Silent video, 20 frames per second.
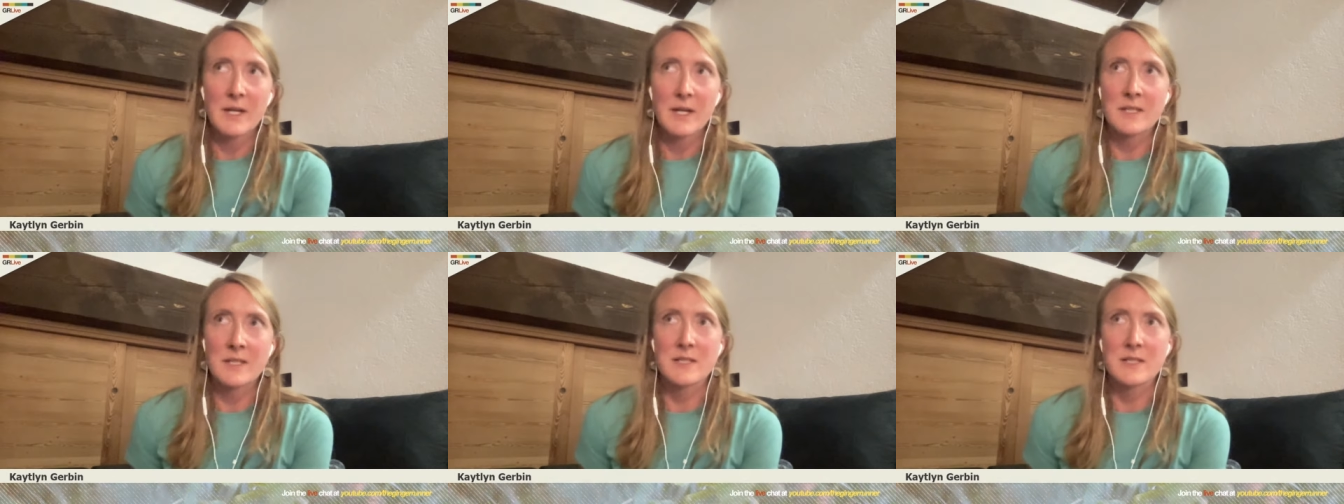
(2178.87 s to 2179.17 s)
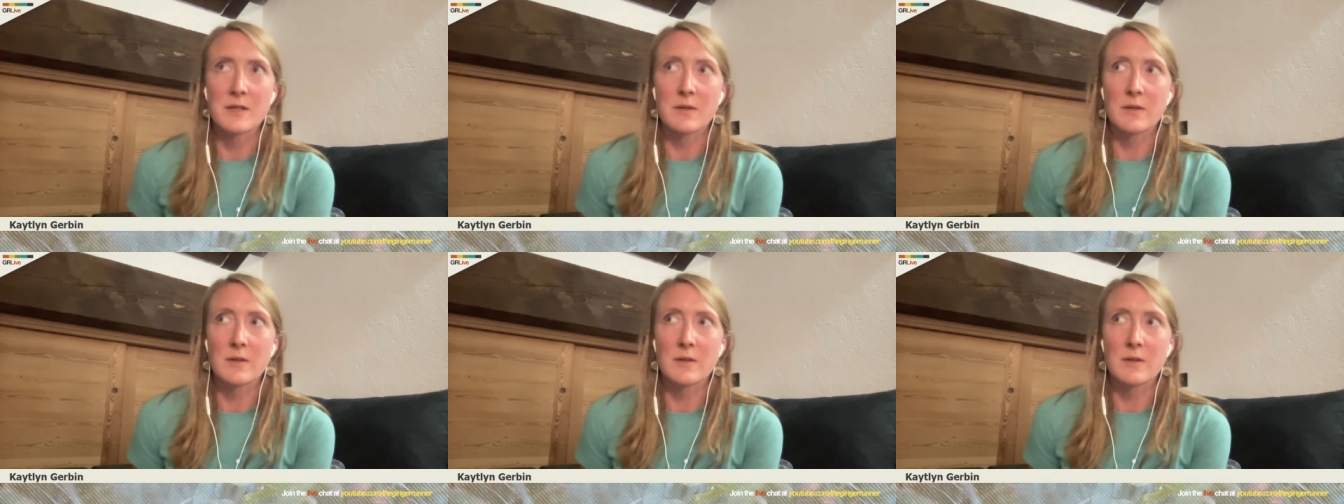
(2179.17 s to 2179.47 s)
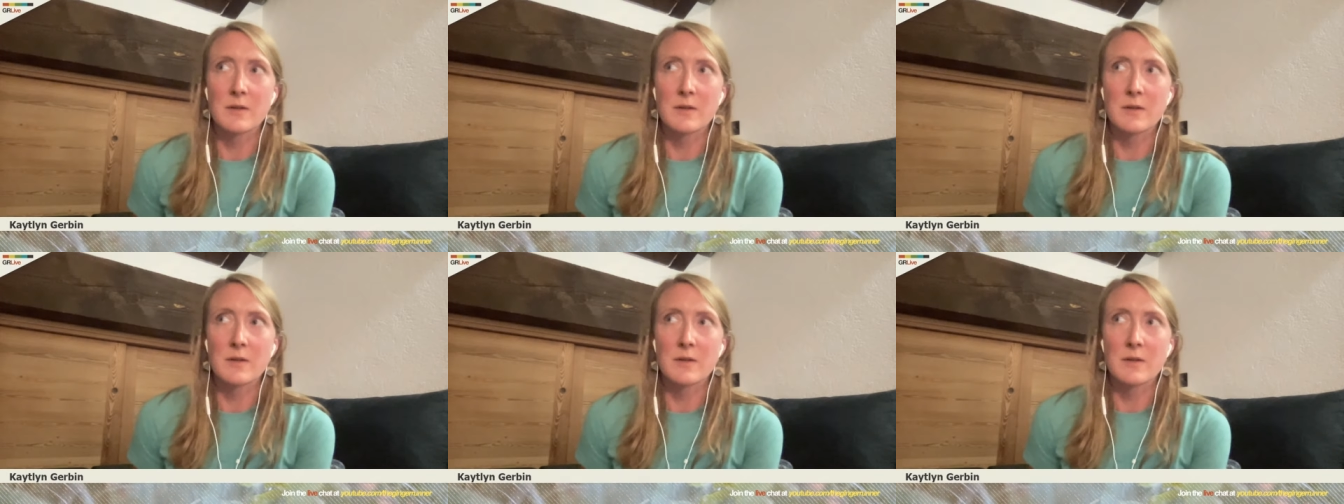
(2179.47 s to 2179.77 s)
And so
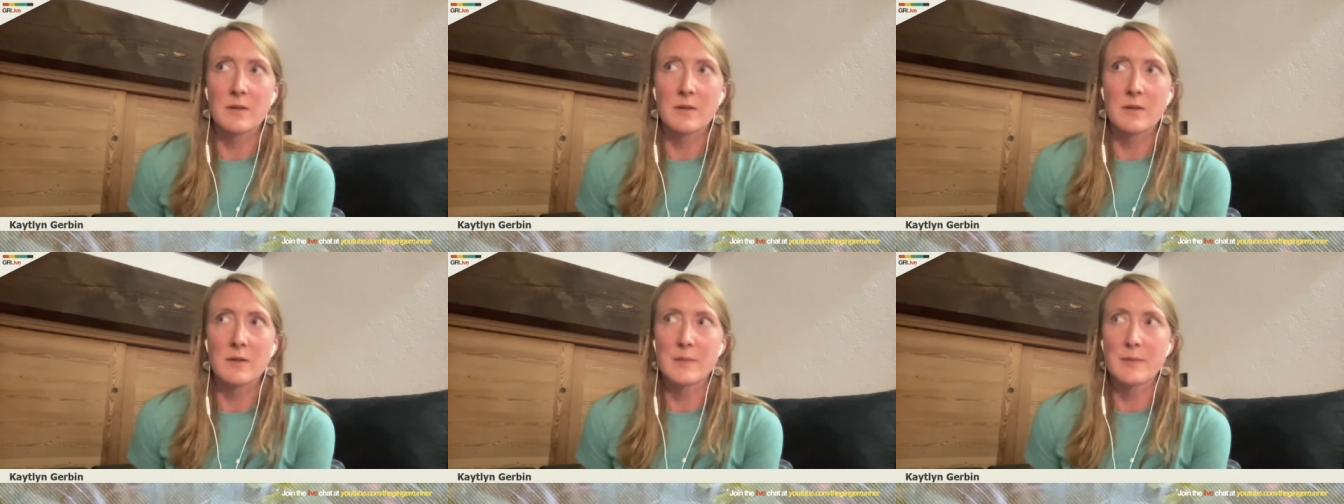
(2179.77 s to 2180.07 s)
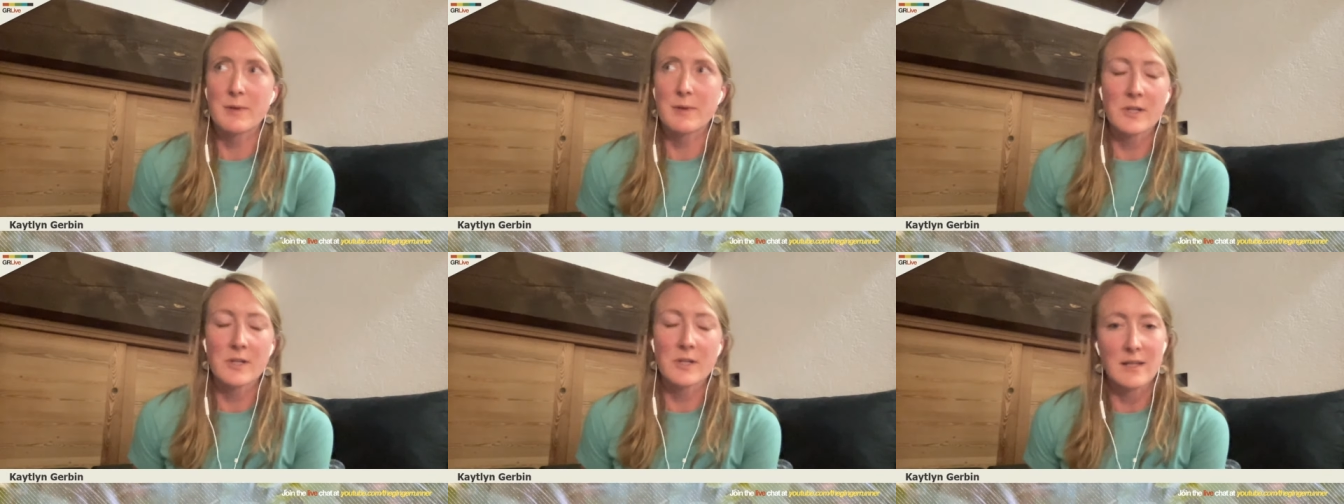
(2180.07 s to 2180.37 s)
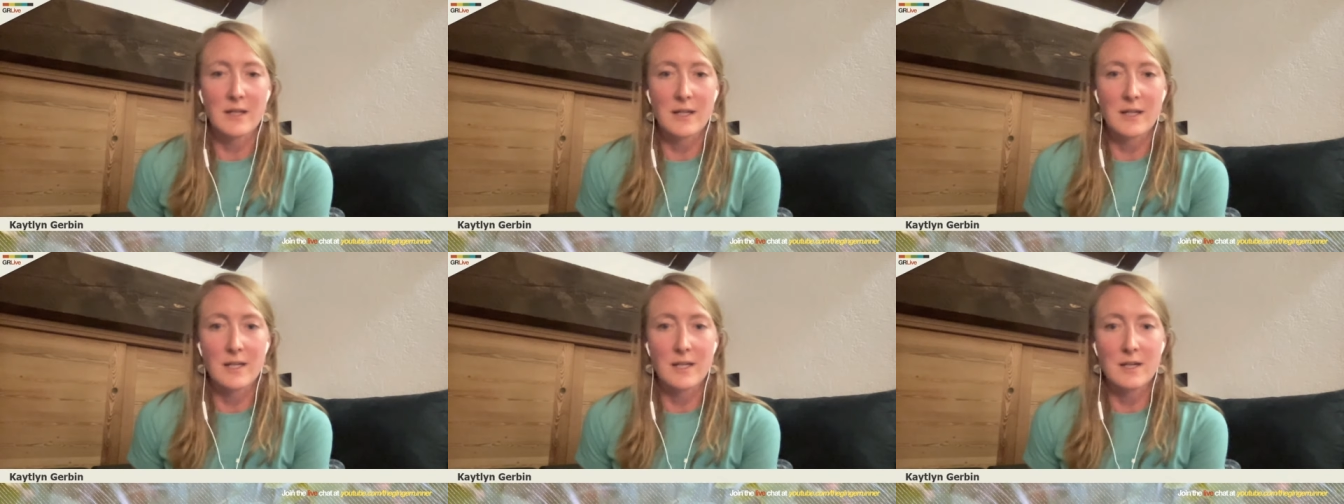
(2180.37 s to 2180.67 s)
especially like at the
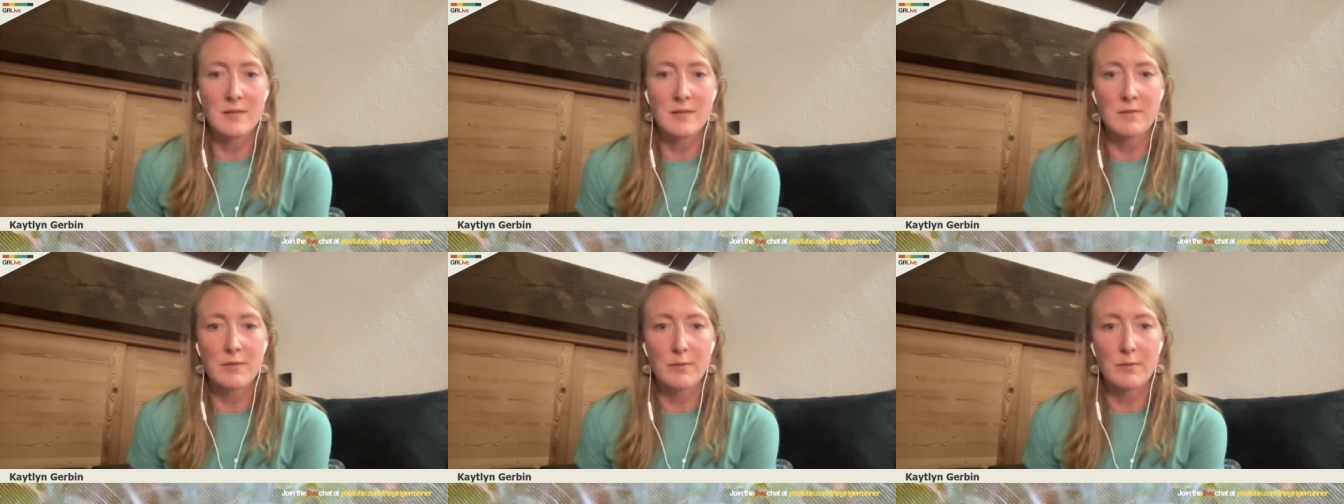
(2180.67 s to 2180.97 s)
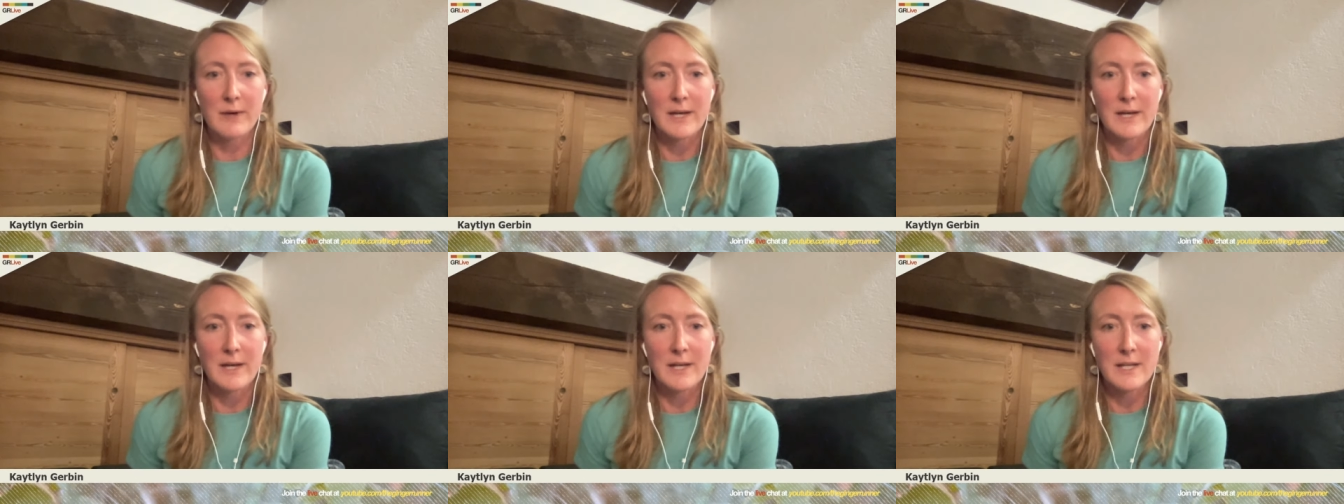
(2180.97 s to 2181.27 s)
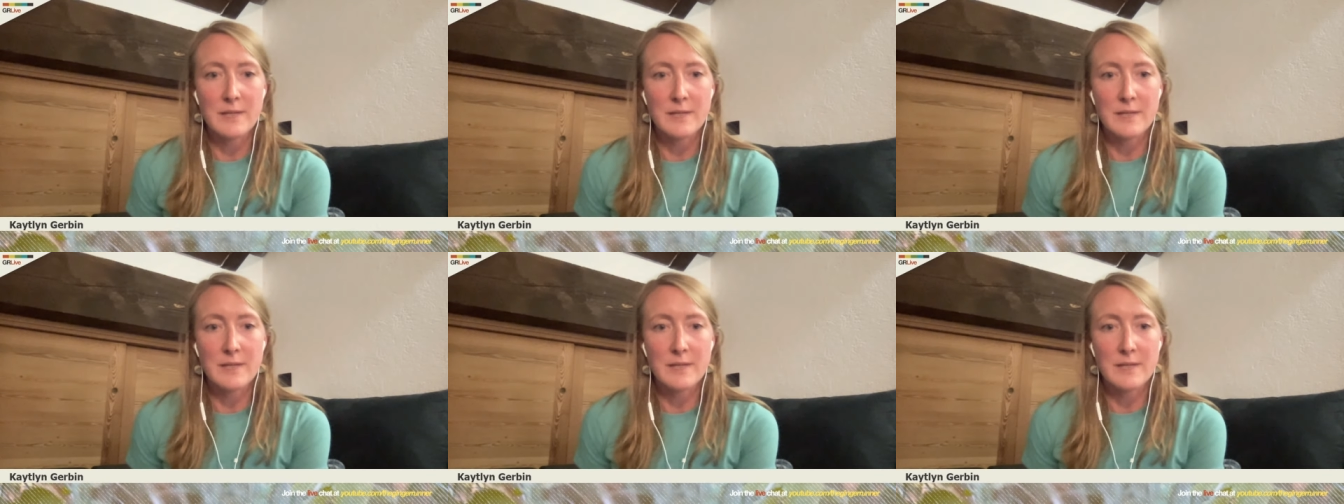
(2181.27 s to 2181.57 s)
end of a race, when your
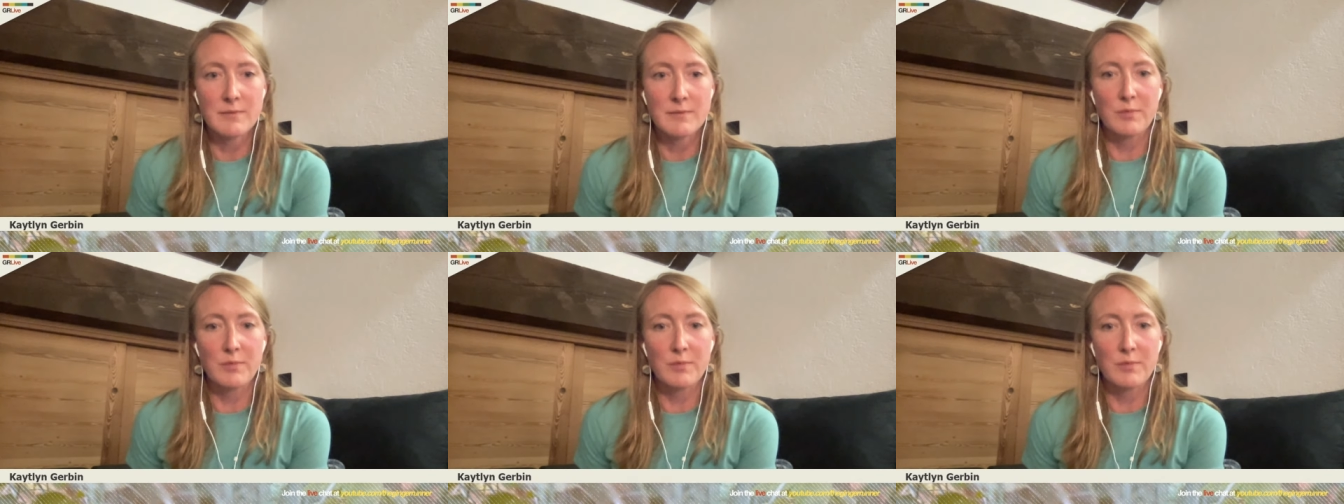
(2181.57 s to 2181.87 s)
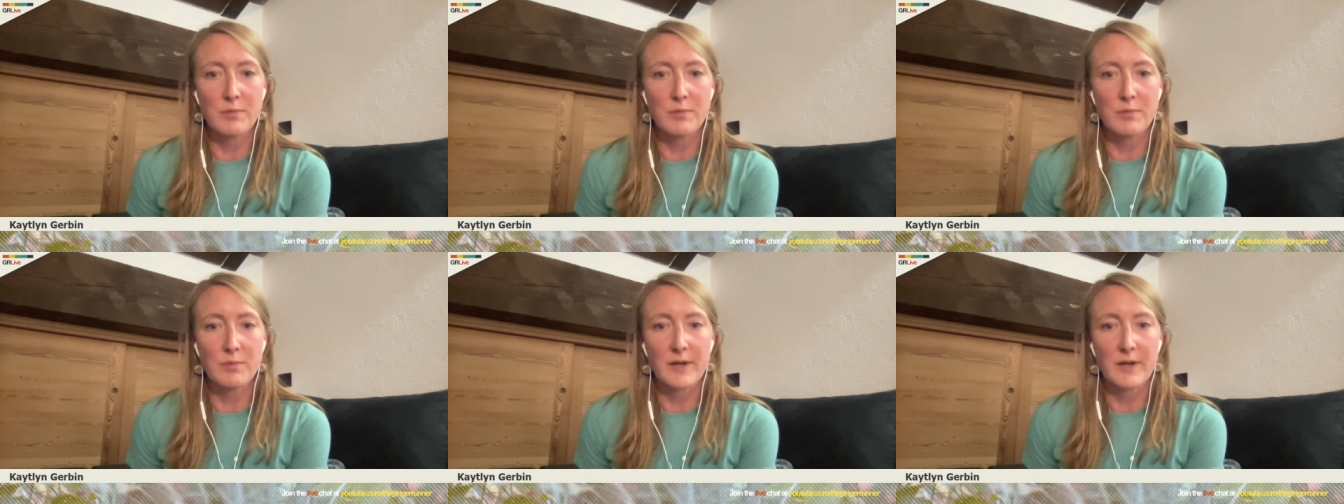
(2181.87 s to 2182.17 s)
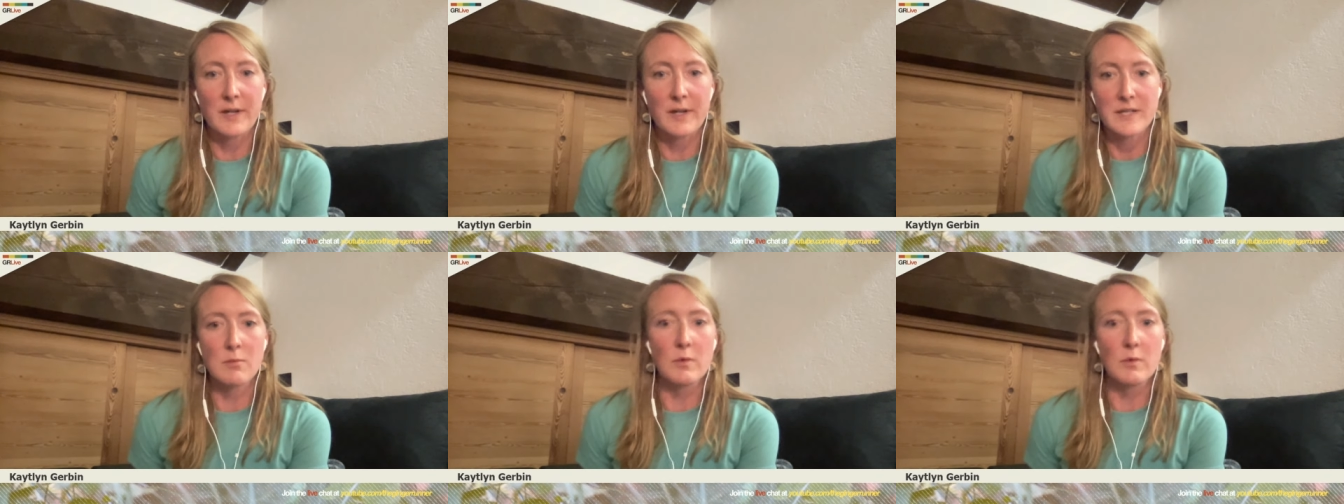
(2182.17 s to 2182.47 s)
brain is kind of
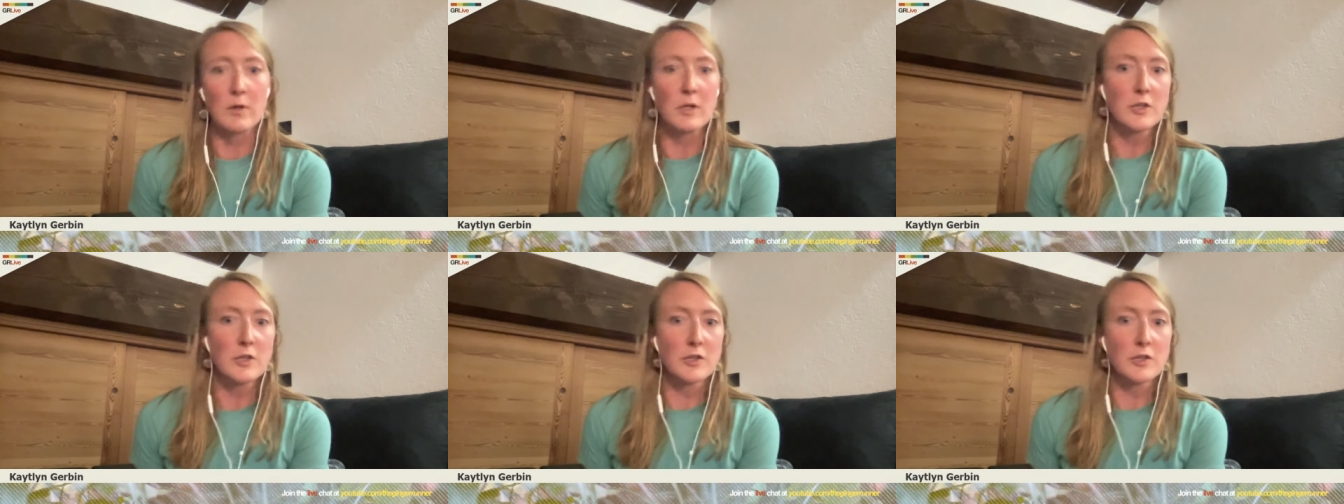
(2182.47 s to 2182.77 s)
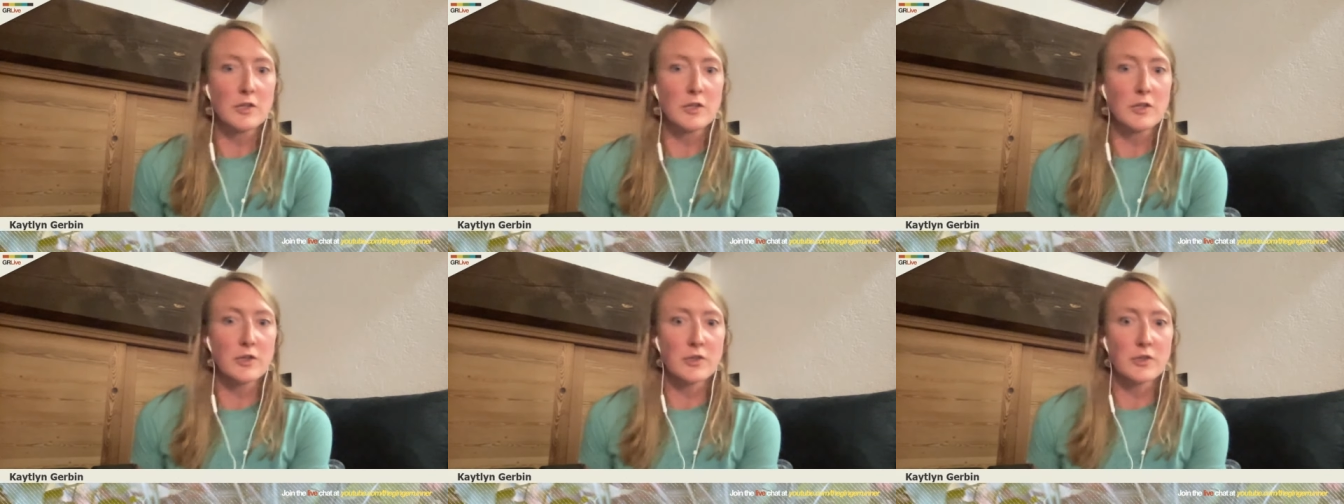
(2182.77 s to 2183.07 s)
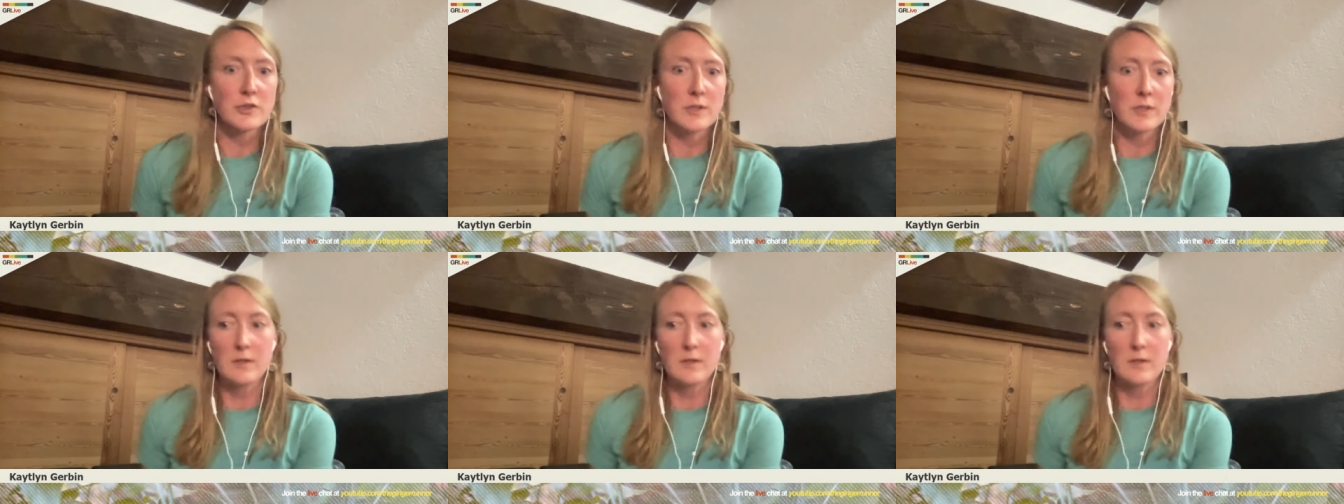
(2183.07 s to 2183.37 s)
mush and there's no one
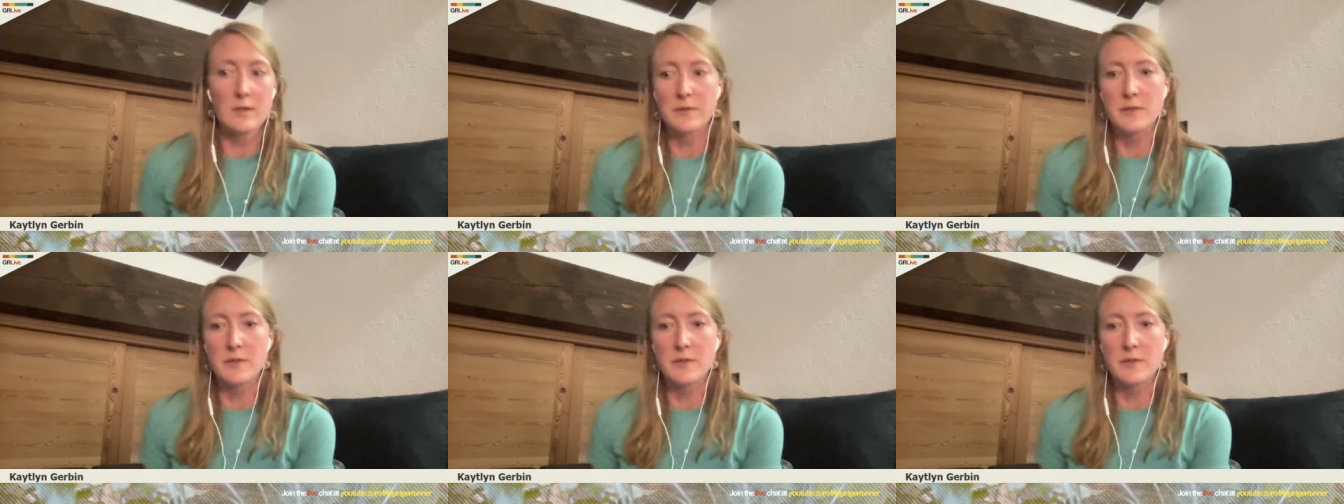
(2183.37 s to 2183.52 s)
else